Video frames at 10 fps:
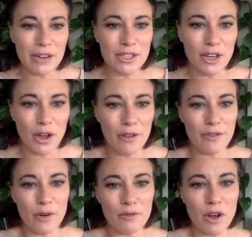to go
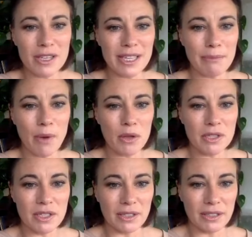for it. Roxy
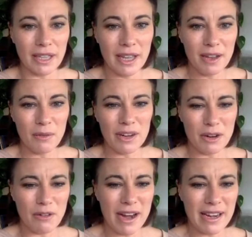Boston, what a
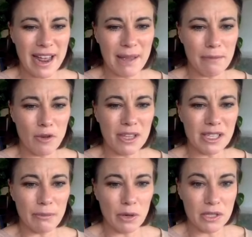great name, Roxy
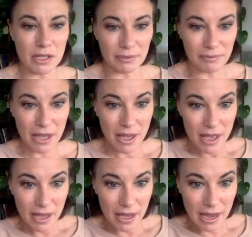Boston.
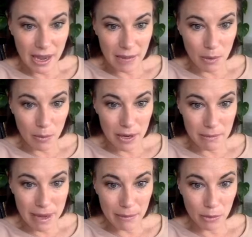Um, what a
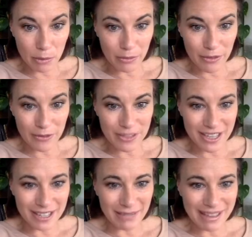memorable
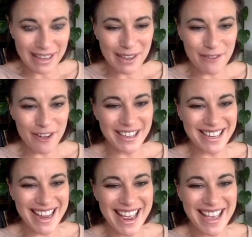50th, my lucky friend.
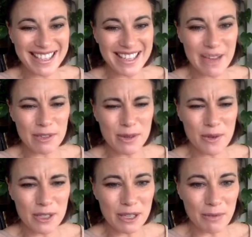Yes, it was
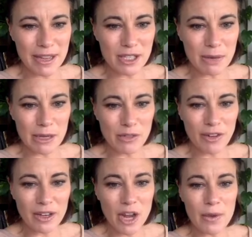awesome. We had so much
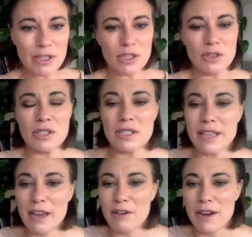fun. No excuses.
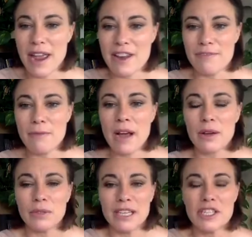Get creative. Michael
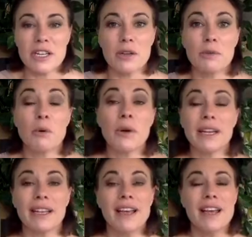Ninschke, good
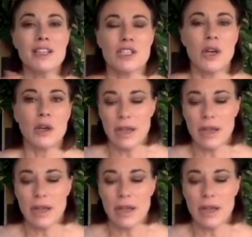morning. So